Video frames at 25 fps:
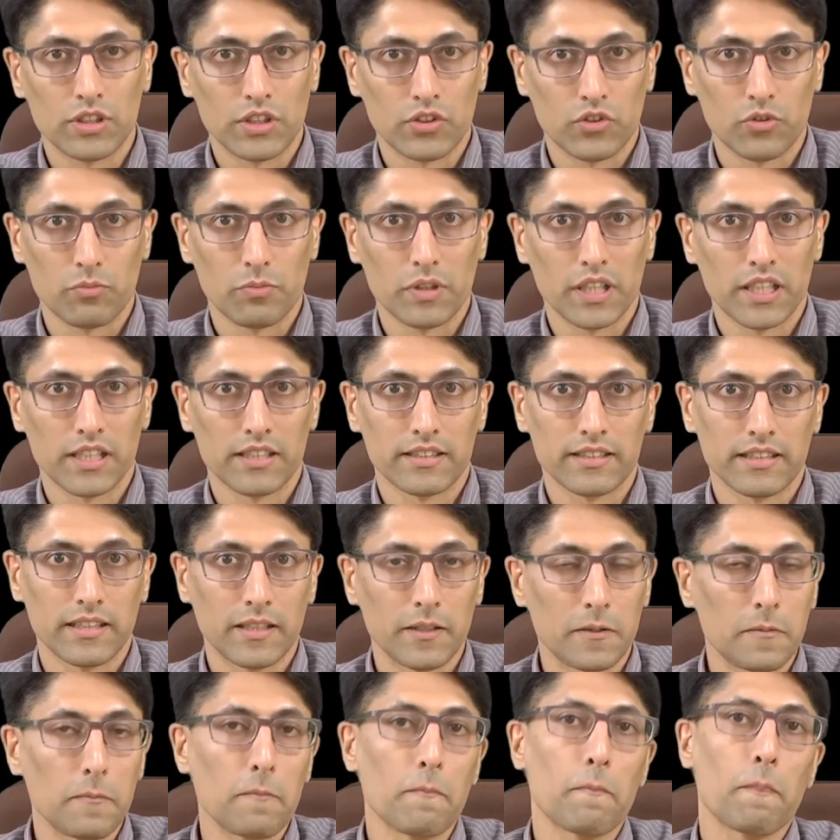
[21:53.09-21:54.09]

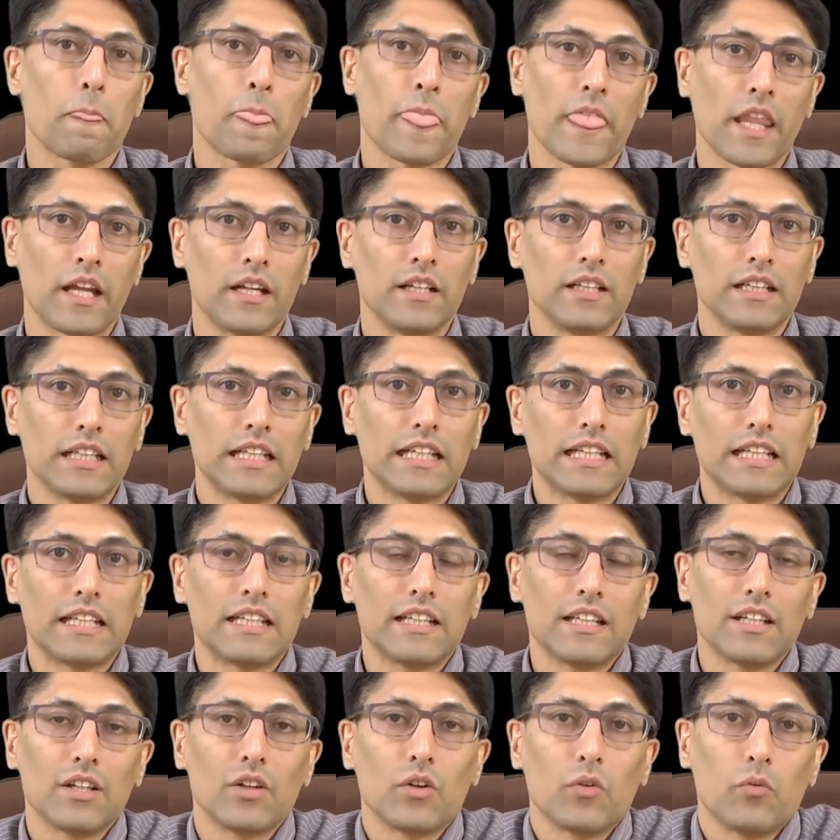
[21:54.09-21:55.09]
disability.
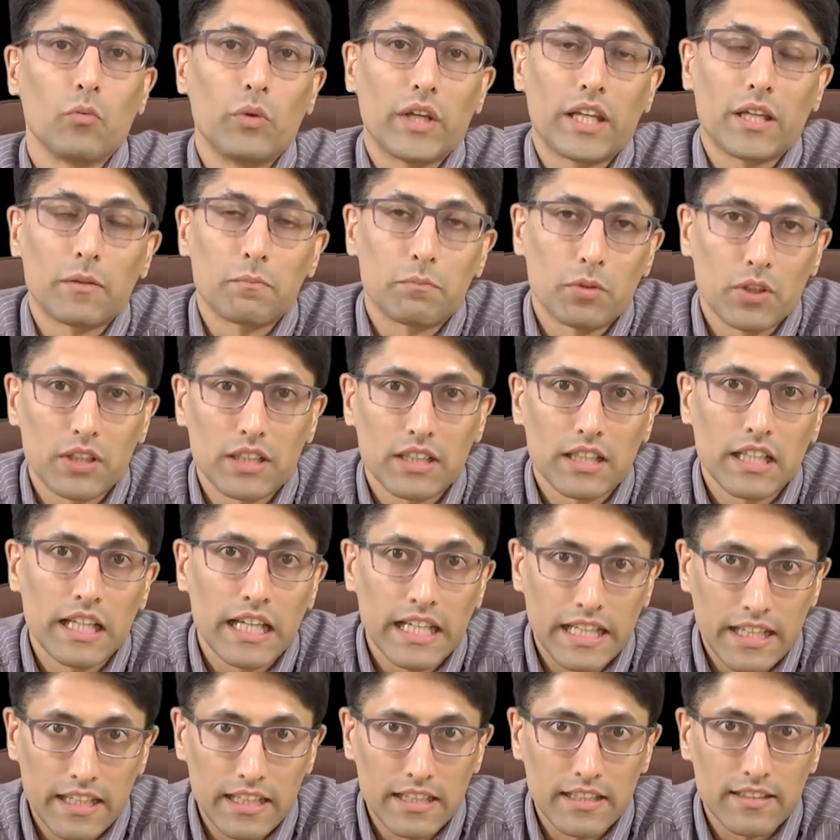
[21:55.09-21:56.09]
We can put it
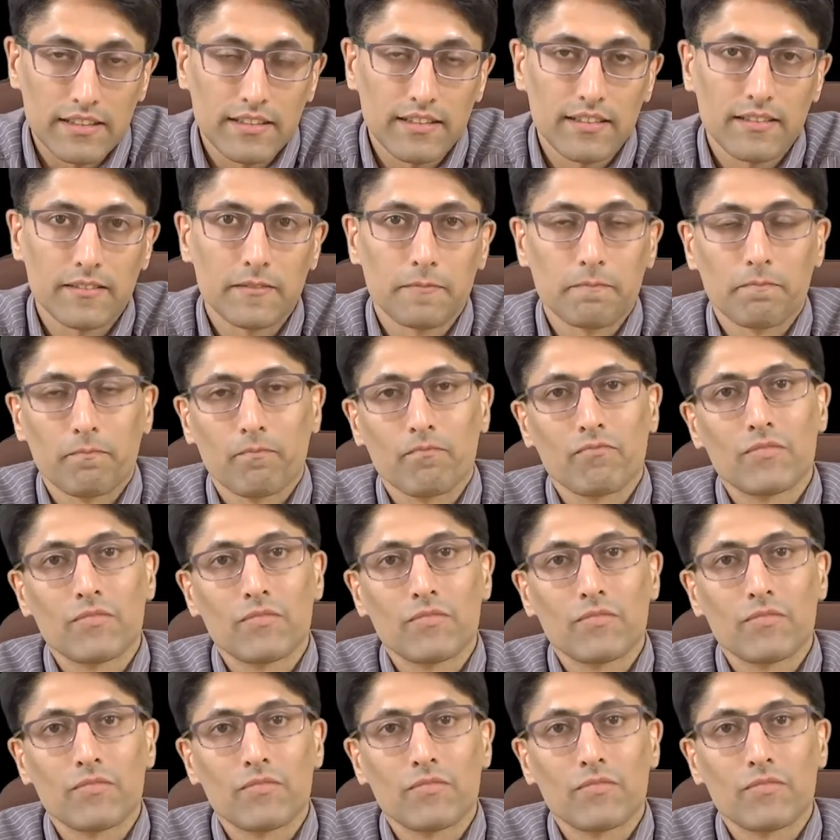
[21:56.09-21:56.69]
like this.